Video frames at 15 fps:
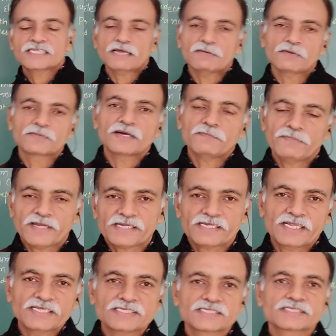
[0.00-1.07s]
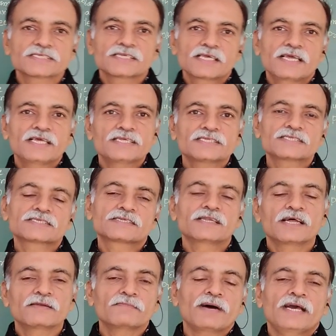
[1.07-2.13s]
type of the practice is
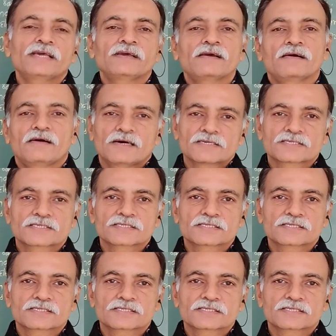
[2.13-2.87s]
done by us.